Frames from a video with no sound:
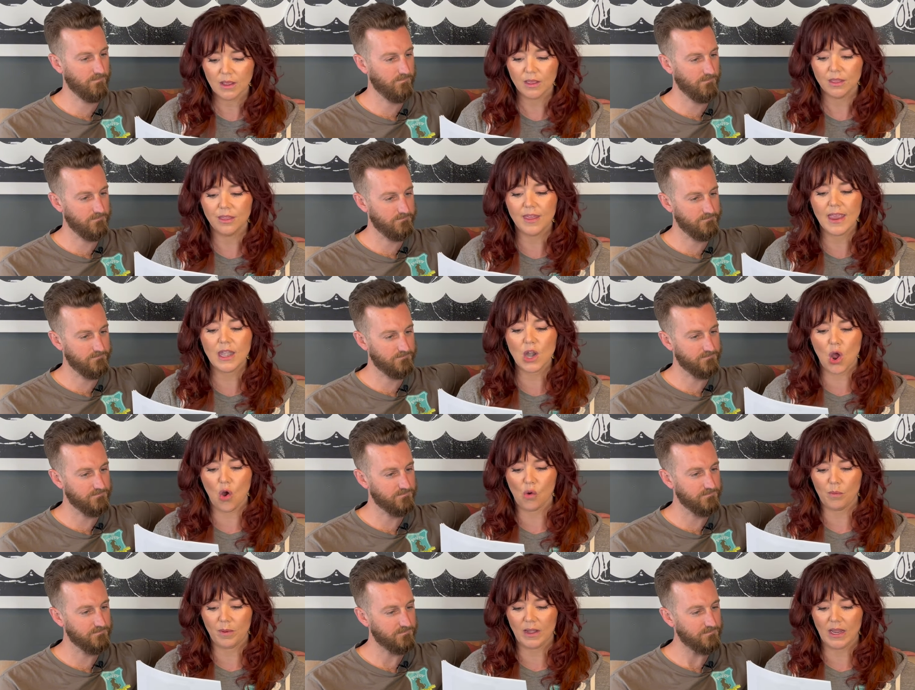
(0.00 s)
Speaker 1: then
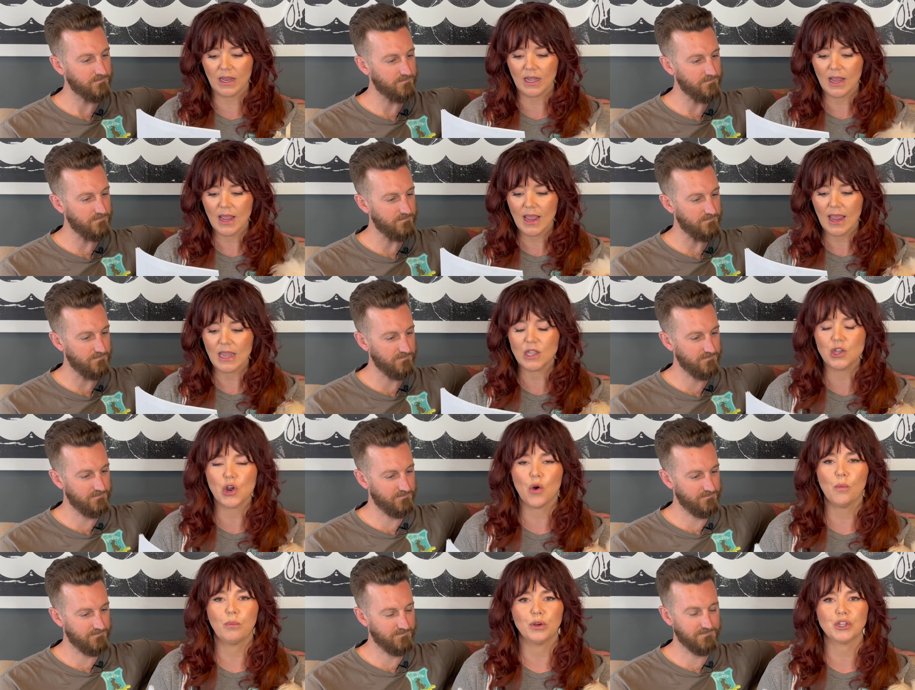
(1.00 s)
open it, and
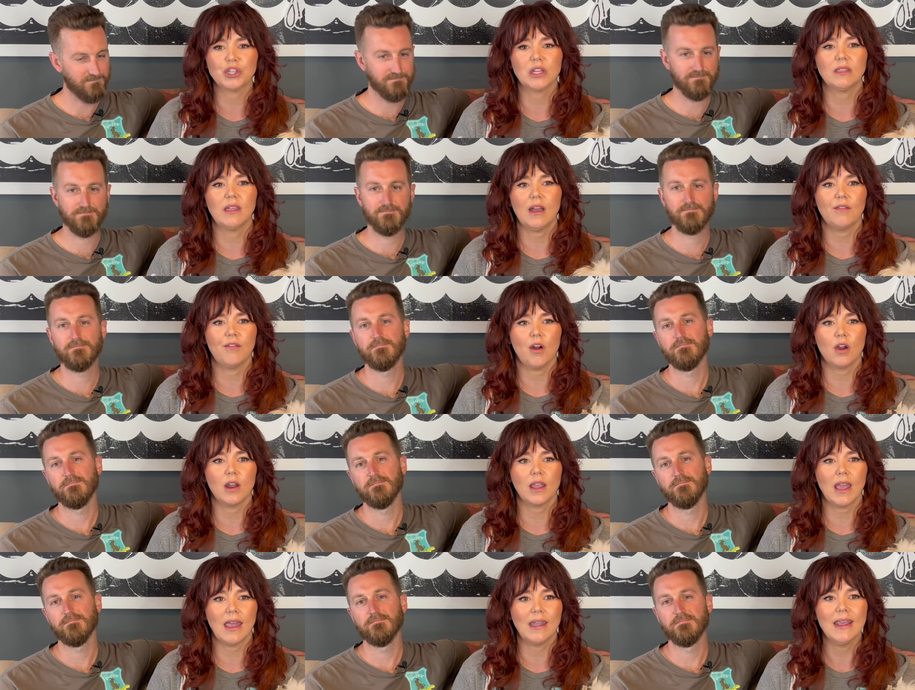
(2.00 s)
don't push it that far
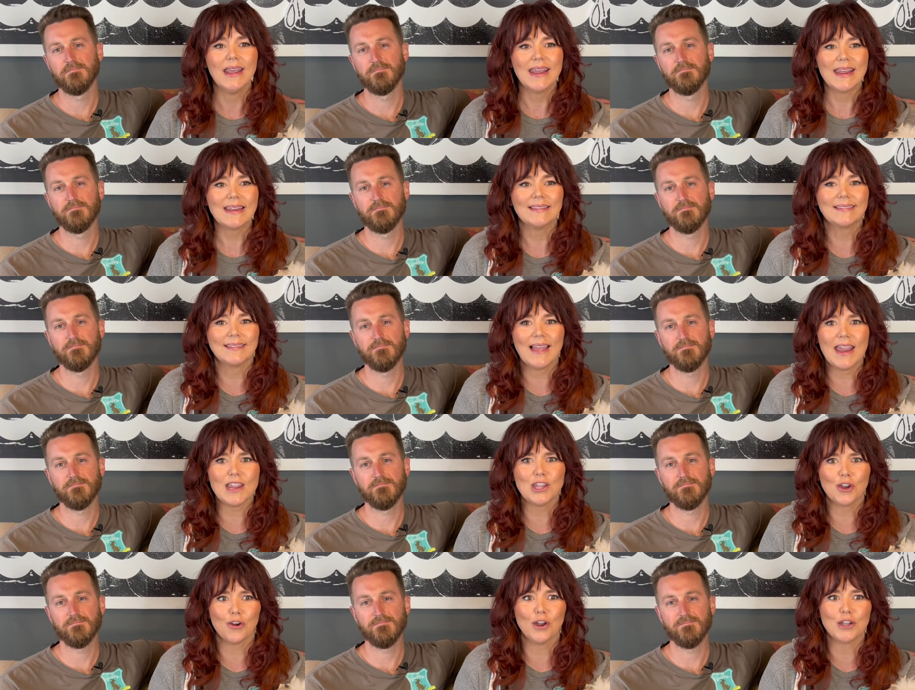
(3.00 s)
again. It's like
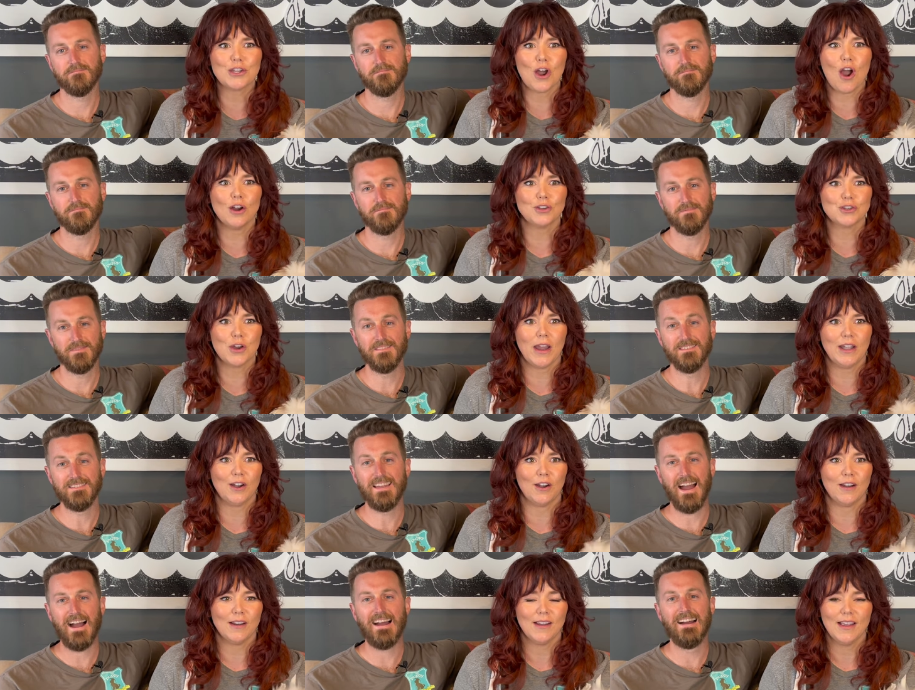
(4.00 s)
you're a dog
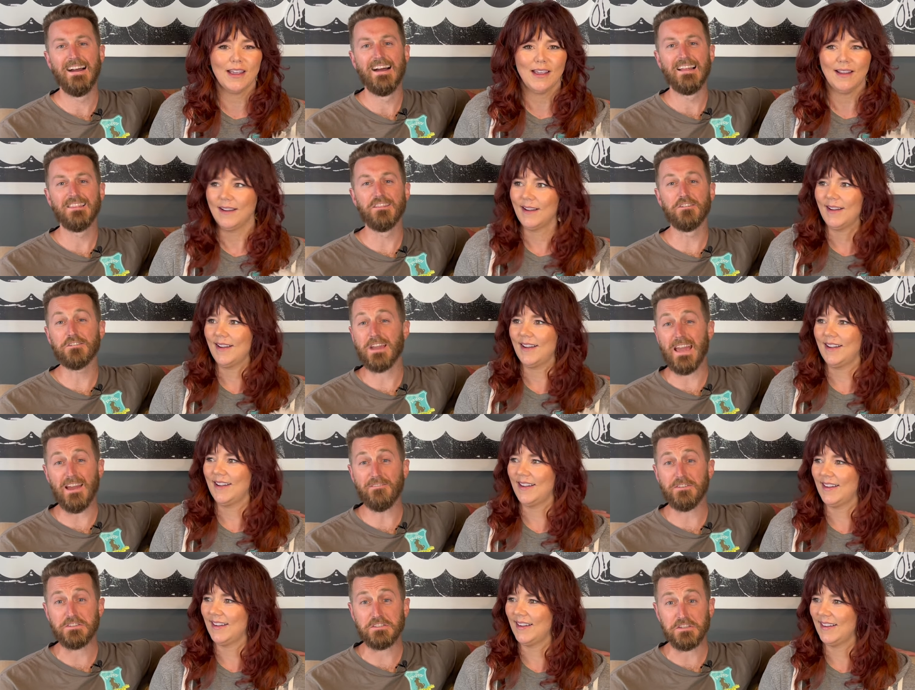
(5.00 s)
trainer. Yeah.
Speaker 2: Little
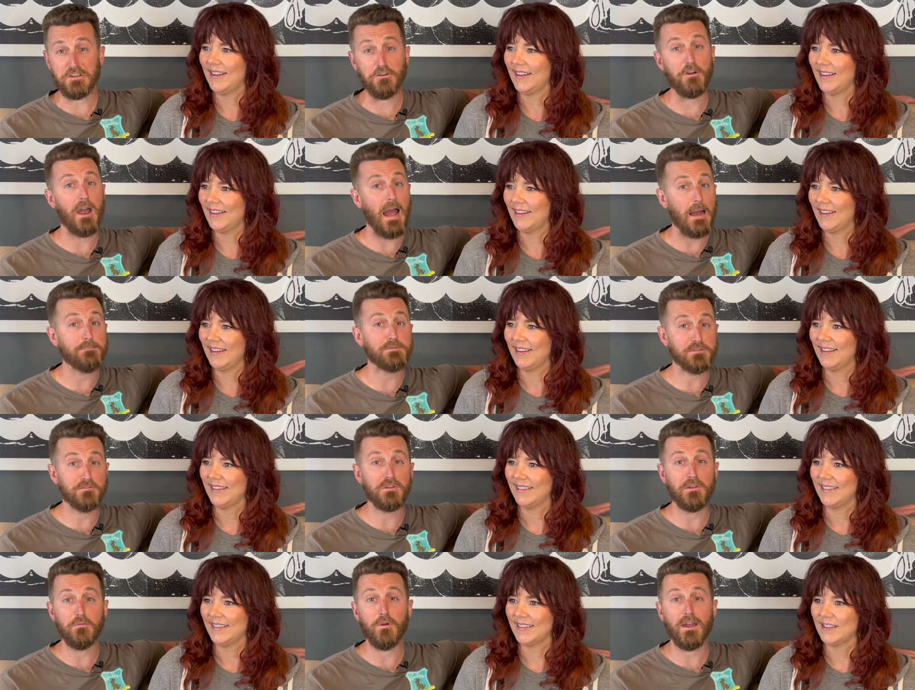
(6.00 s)
Canvas, you're
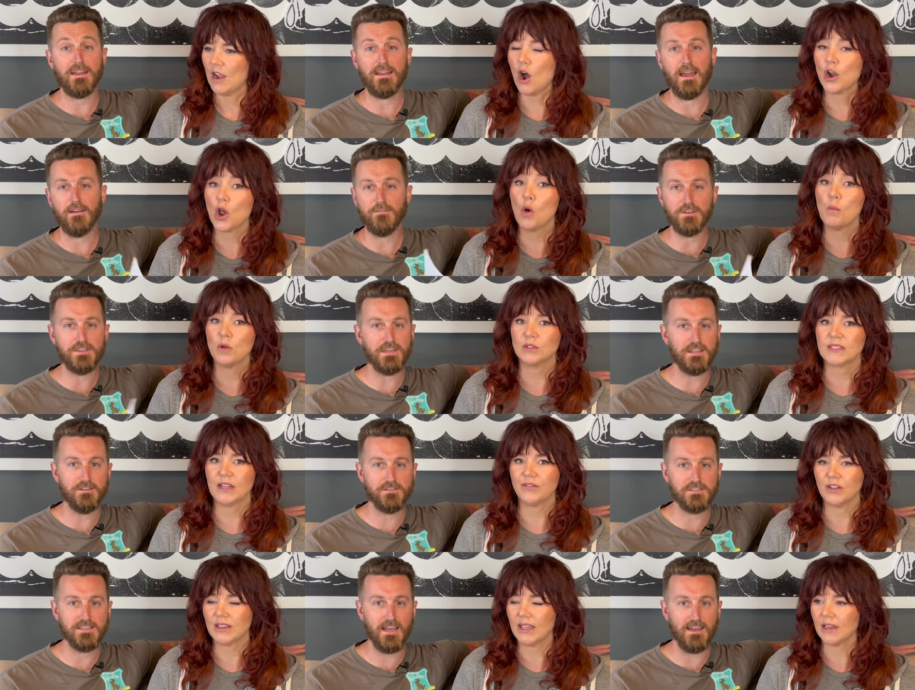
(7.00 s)
absolutely right. On everything almost you
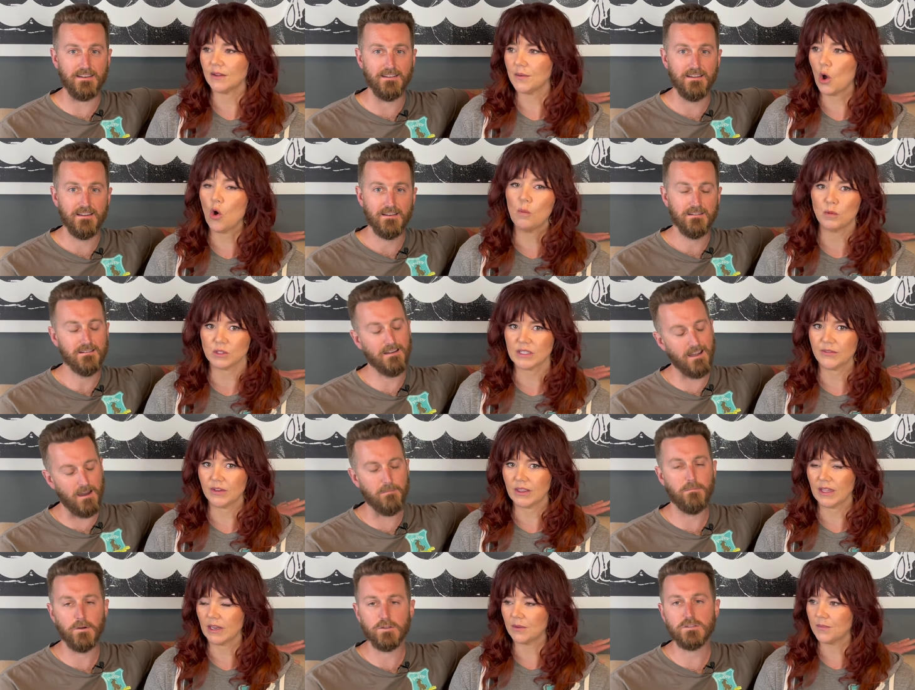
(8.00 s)
everything. said, almost, yeah,
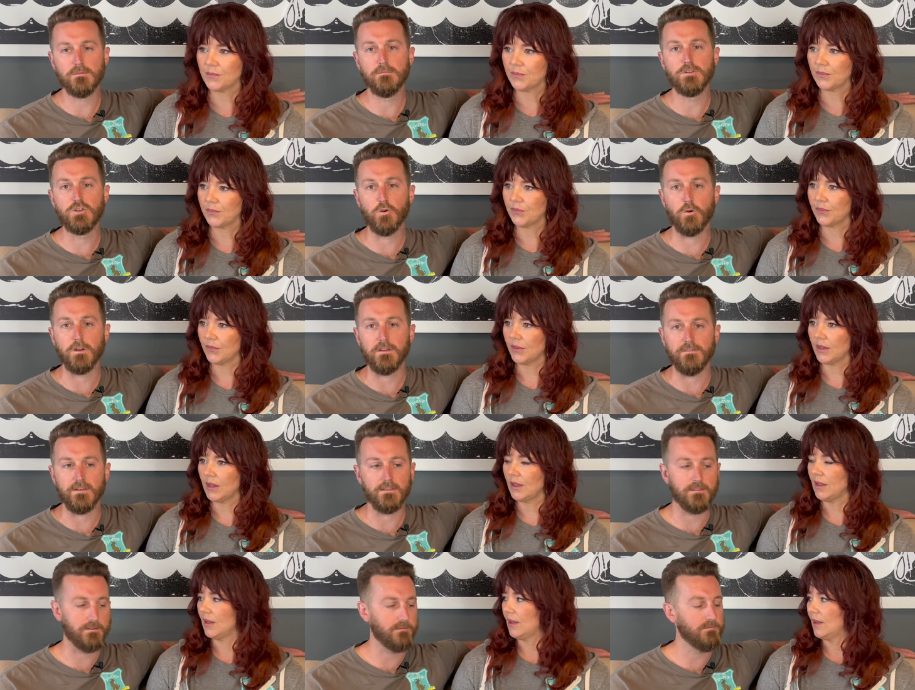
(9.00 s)
everything. most majority of
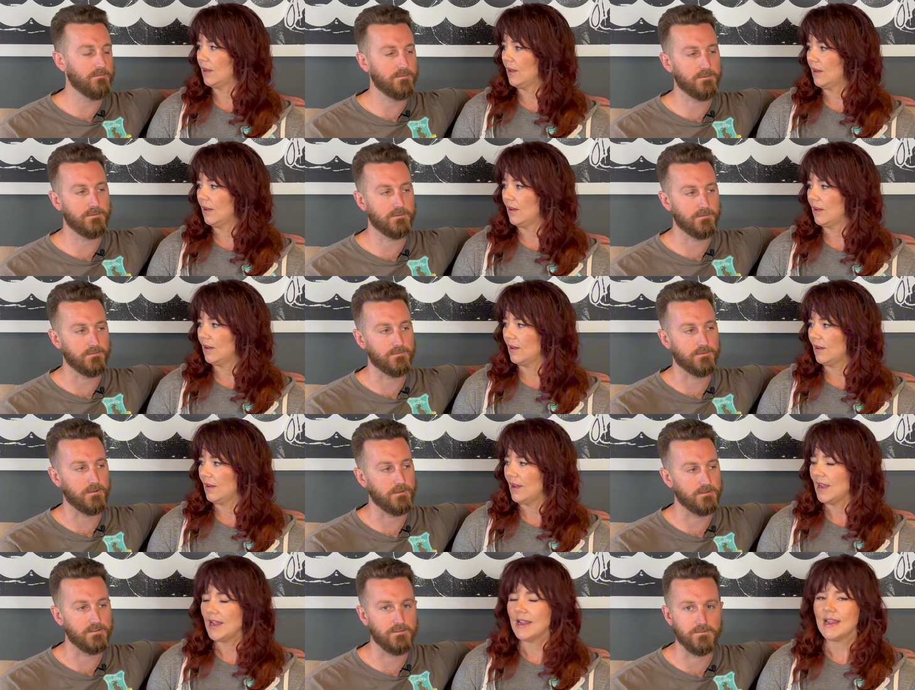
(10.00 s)
it, they're
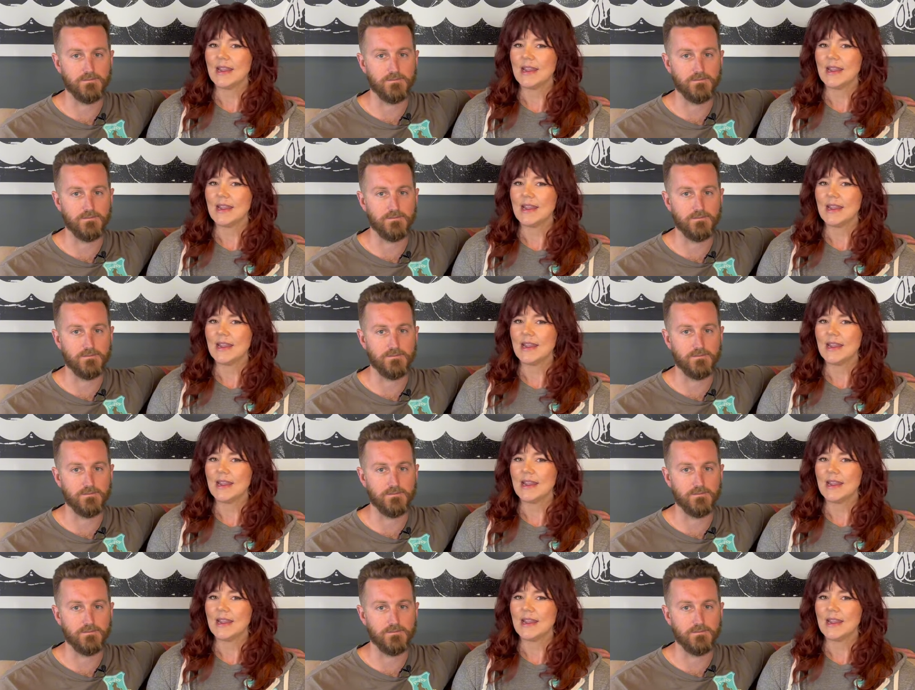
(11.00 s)
tossing and